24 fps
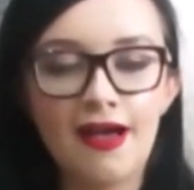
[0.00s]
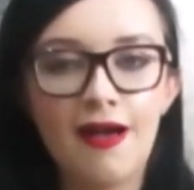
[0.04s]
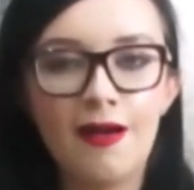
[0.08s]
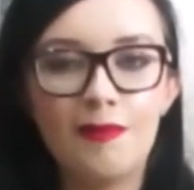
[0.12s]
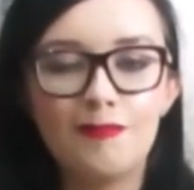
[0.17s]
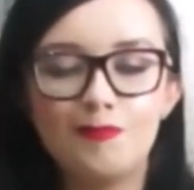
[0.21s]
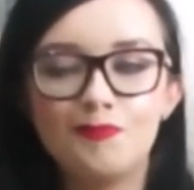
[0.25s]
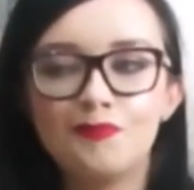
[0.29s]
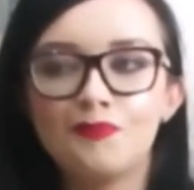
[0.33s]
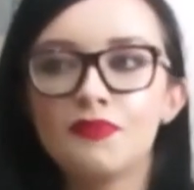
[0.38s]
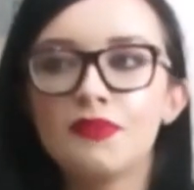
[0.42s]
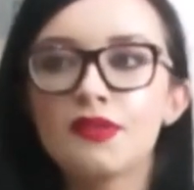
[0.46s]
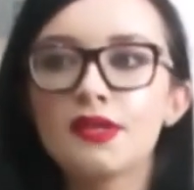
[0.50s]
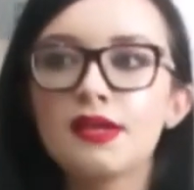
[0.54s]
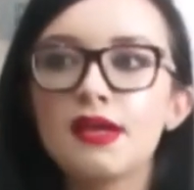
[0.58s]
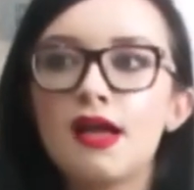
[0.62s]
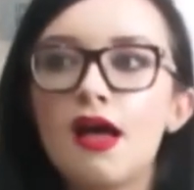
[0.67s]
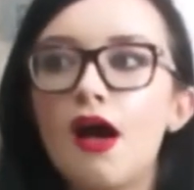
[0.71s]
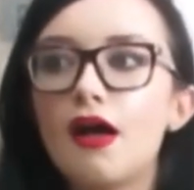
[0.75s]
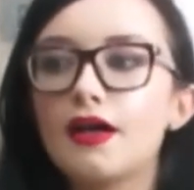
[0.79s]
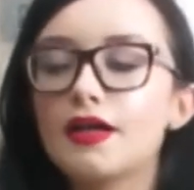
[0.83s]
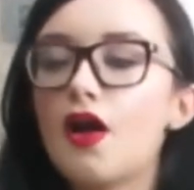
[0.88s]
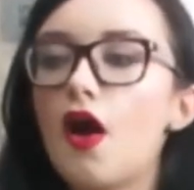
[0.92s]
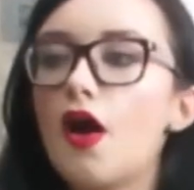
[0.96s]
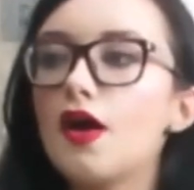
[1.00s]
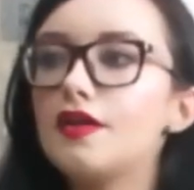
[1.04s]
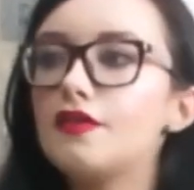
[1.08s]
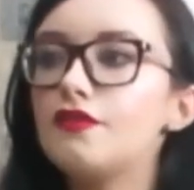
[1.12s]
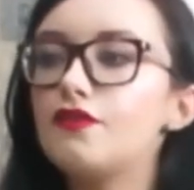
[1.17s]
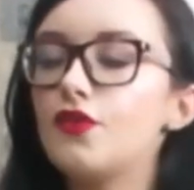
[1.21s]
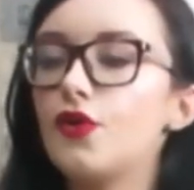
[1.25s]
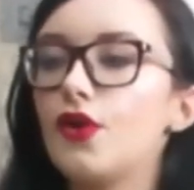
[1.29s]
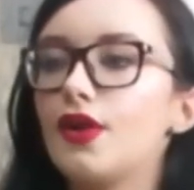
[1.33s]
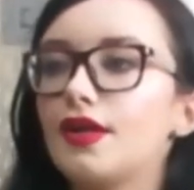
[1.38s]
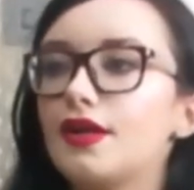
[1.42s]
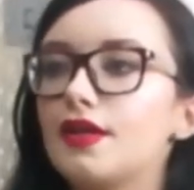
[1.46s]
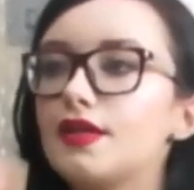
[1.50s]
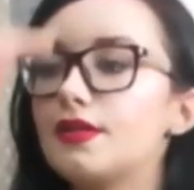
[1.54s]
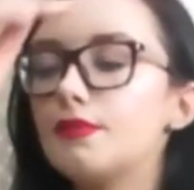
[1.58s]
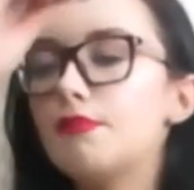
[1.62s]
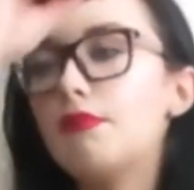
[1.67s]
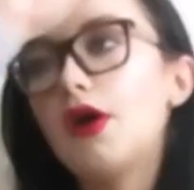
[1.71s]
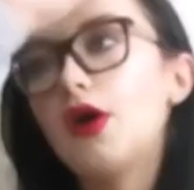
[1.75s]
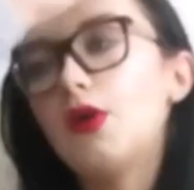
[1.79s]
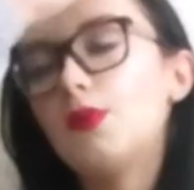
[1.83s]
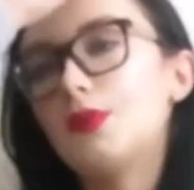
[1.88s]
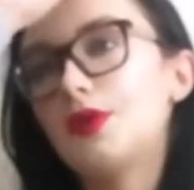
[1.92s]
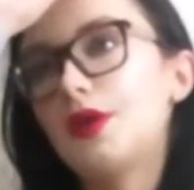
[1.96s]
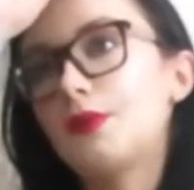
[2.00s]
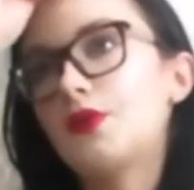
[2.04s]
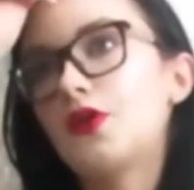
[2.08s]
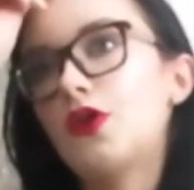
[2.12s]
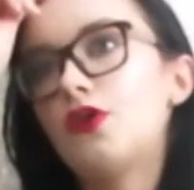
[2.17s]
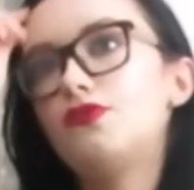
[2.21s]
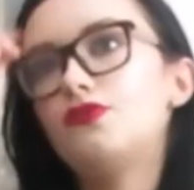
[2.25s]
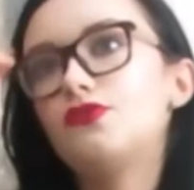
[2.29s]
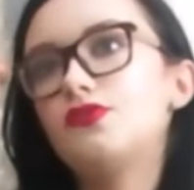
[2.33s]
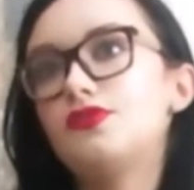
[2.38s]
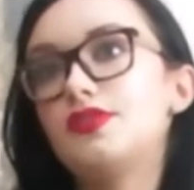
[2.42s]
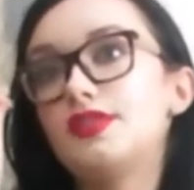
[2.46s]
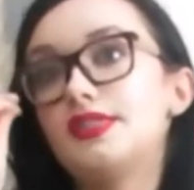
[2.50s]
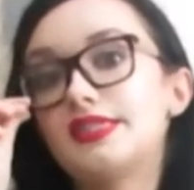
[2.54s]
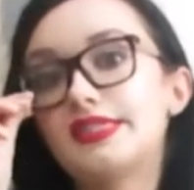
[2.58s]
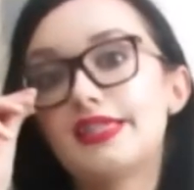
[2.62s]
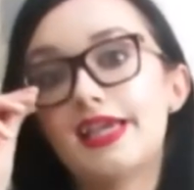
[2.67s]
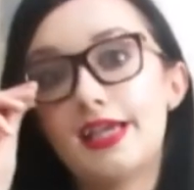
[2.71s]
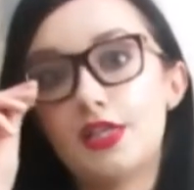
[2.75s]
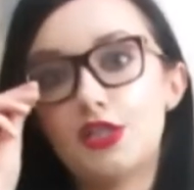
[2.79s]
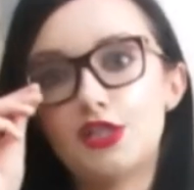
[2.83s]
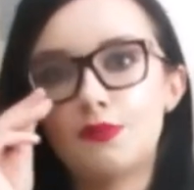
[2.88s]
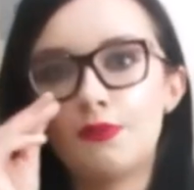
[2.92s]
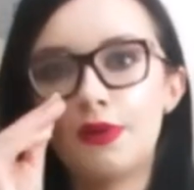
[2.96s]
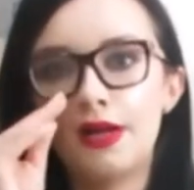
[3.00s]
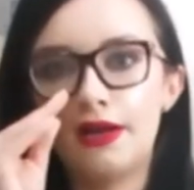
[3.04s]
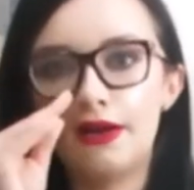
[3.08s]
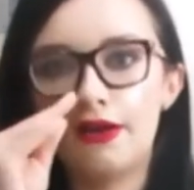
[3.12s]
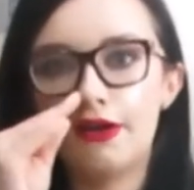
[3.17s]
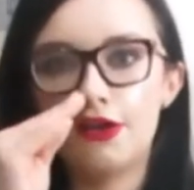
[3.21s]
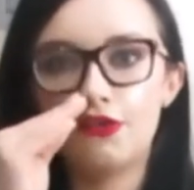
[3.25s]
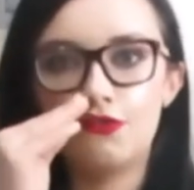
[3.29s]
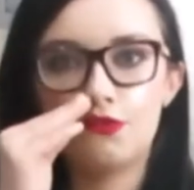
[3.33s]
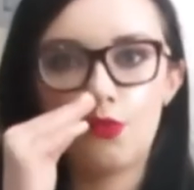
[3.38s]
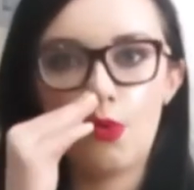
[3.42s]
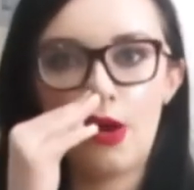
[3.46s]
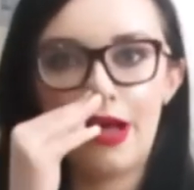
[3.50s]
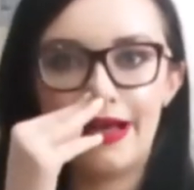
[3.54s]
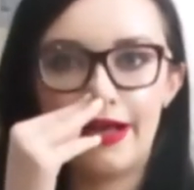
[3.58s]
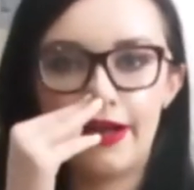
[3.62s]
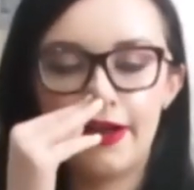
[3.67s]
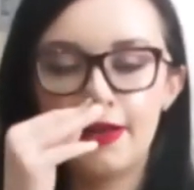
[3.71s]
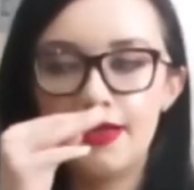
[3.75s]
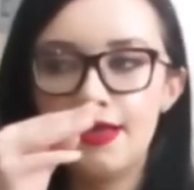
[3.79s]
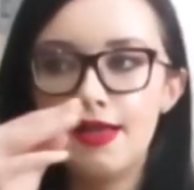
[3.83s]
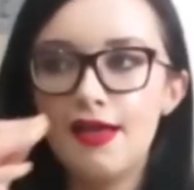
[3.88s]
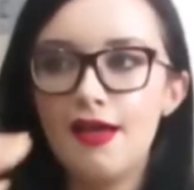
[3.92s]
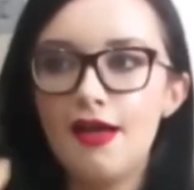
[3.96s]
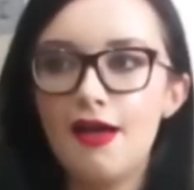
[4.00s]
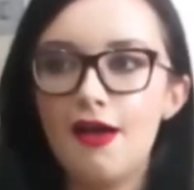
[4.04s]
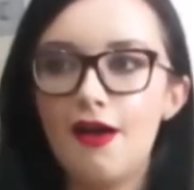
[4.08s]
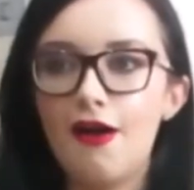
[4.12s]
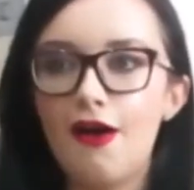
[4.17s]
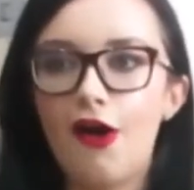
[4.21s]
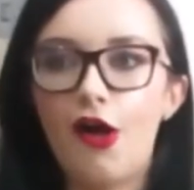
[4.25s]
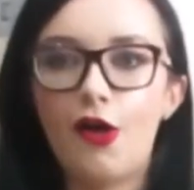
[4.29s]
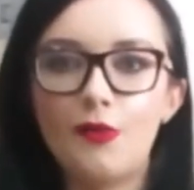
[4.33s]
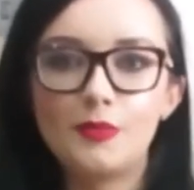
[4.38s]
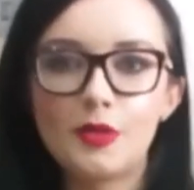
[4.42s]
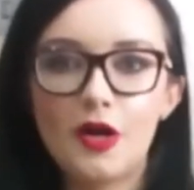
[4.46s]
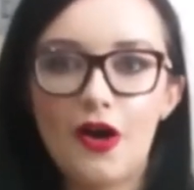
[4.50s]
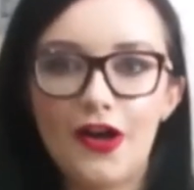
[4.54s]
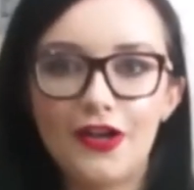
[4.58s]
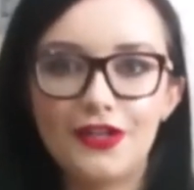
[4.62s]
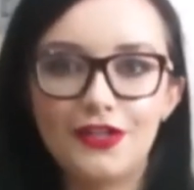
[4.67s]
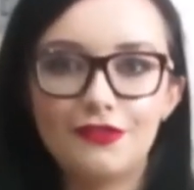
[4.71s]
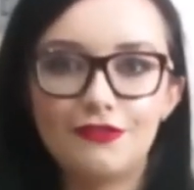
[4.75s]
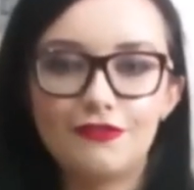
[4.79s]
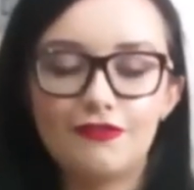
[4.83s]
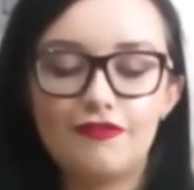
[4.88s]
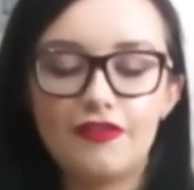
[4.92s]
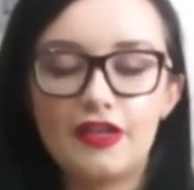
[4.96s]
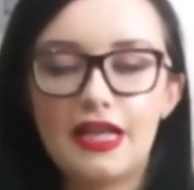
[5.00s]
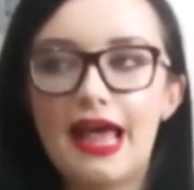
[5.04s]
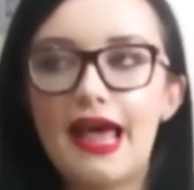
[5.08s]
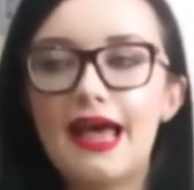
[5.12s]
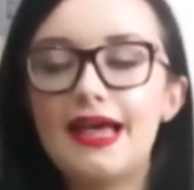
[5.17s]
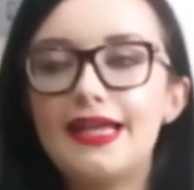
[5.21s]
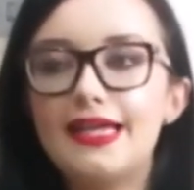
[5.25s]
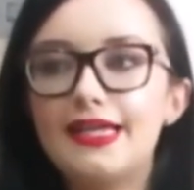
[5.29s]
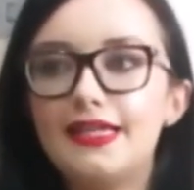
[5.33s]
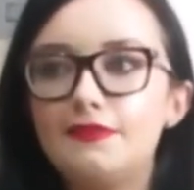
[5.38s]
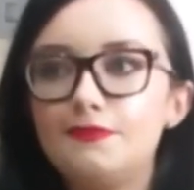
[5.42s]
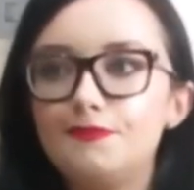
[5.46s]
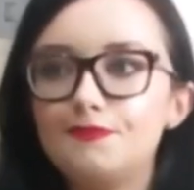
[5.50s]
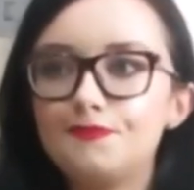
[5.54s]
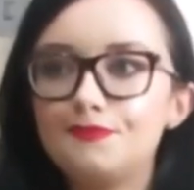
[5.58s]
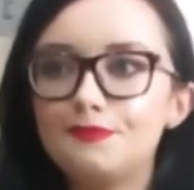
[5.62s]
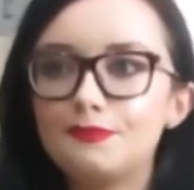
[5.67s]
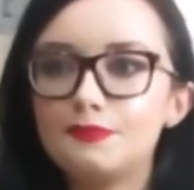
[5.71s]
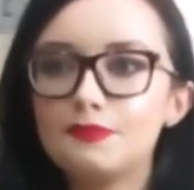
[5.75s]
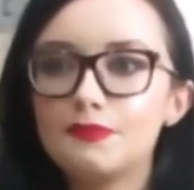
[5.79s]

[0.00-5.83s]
I kind of feel like at the moment I'm going through this stage in my life where I'm kind of forgetting